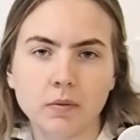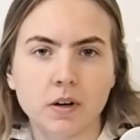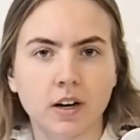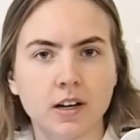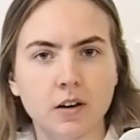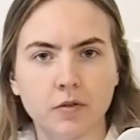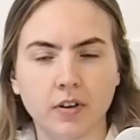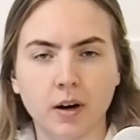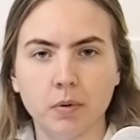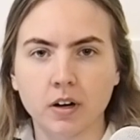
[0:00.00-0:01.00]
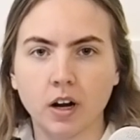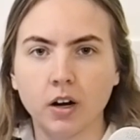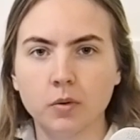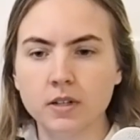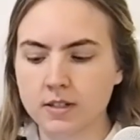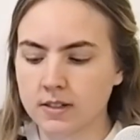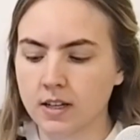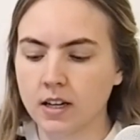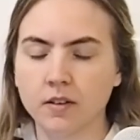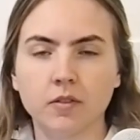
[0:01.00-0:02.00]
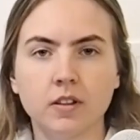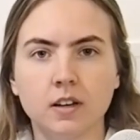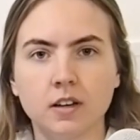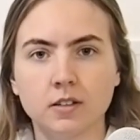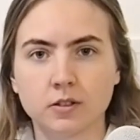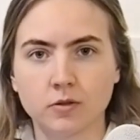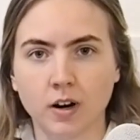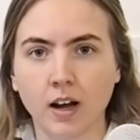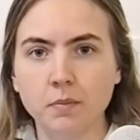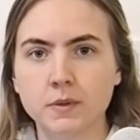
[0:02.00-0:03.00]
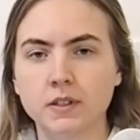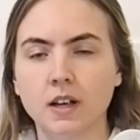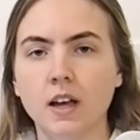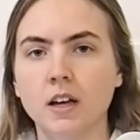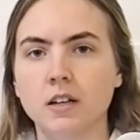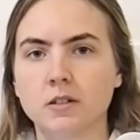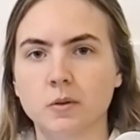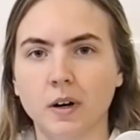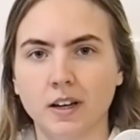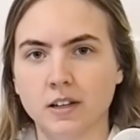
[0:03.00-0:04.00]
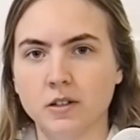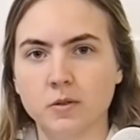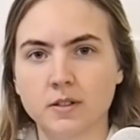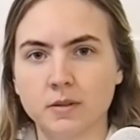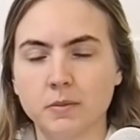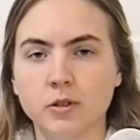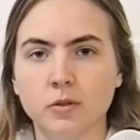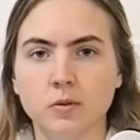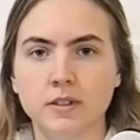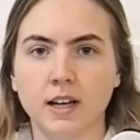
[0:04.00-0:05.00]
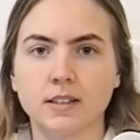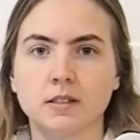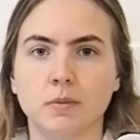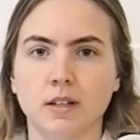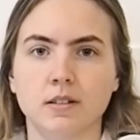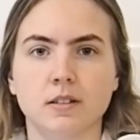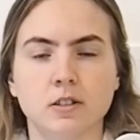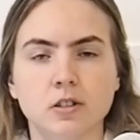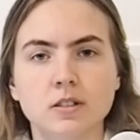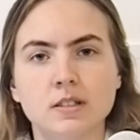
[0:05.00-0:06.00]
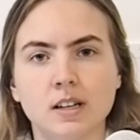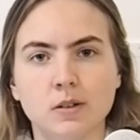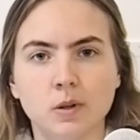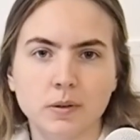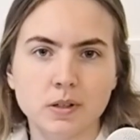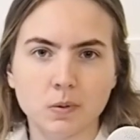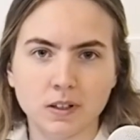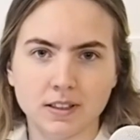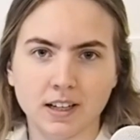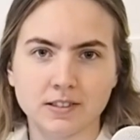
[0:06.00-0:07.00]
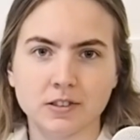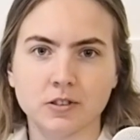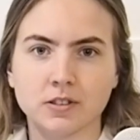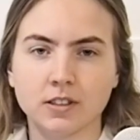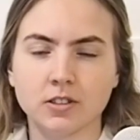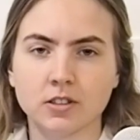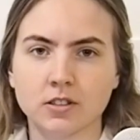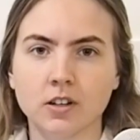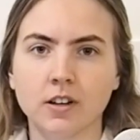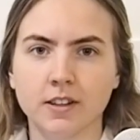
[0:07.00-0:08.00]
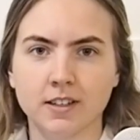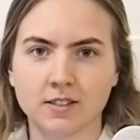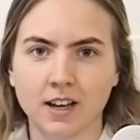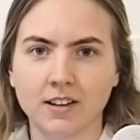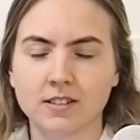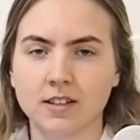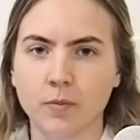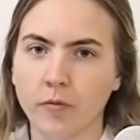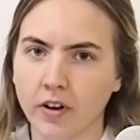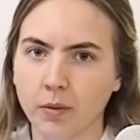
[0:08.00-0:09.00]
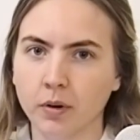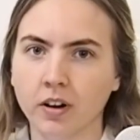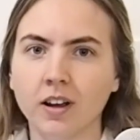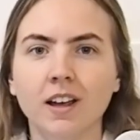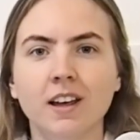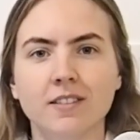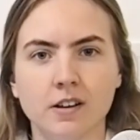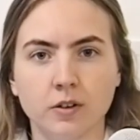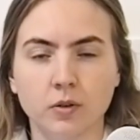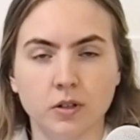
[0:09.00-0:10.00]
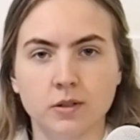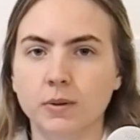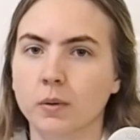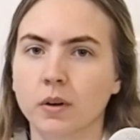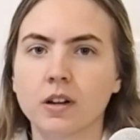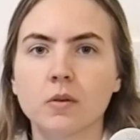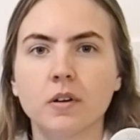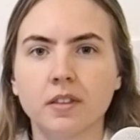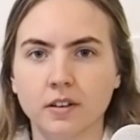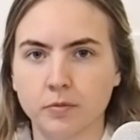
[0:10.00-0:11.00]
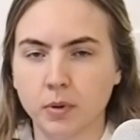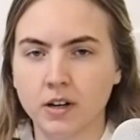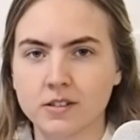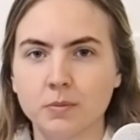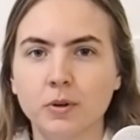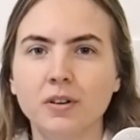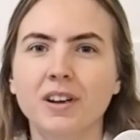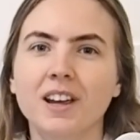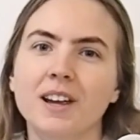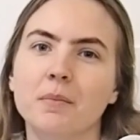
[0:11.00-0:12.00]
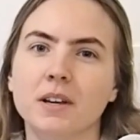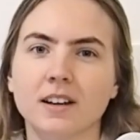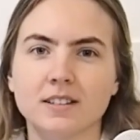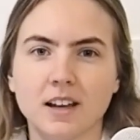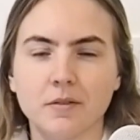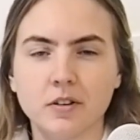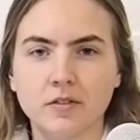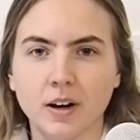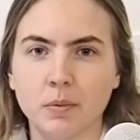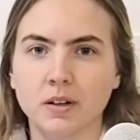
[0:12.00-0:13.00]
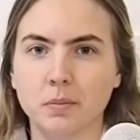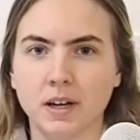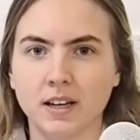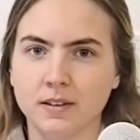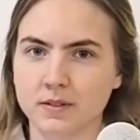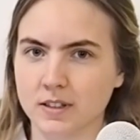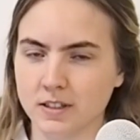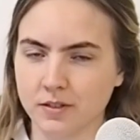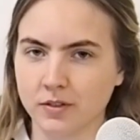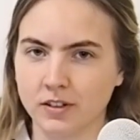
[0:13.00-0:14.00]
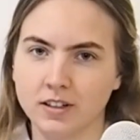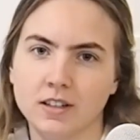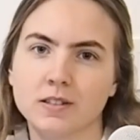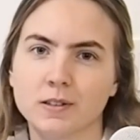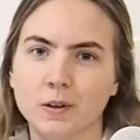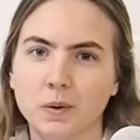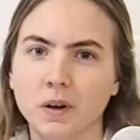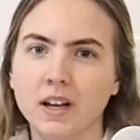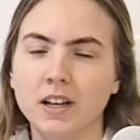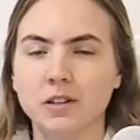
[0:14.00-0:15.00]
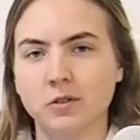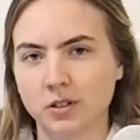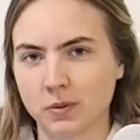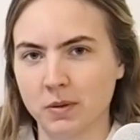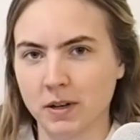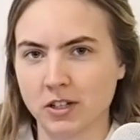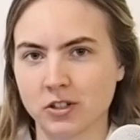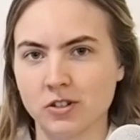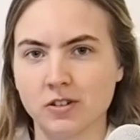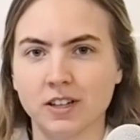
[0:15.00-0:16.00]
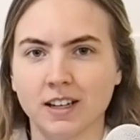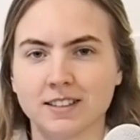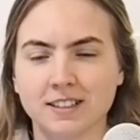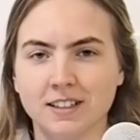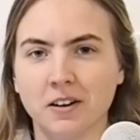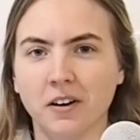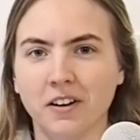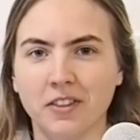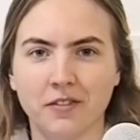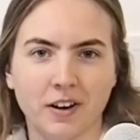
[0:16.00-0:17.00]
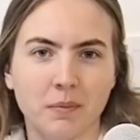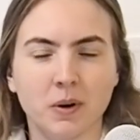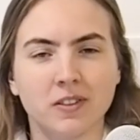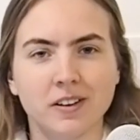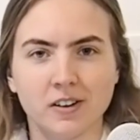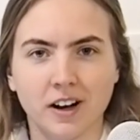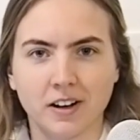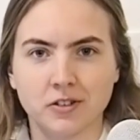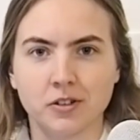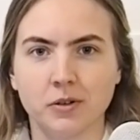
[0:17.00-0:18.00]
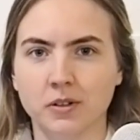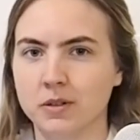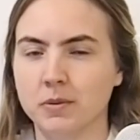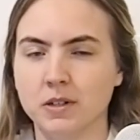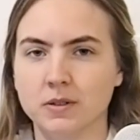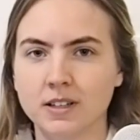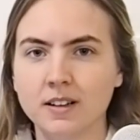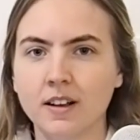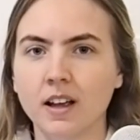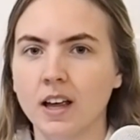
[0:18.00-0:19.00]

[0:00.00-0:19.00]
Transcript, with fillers: I'm cutting out fabric, I always save the scraps so I can use them to test my stitches. And you always want to test your stitches on the exact same fabric that you're going to be working with if possible, because every fabric behaves differently. So you just want to make you're testing on the fabric that you're actually going to be using.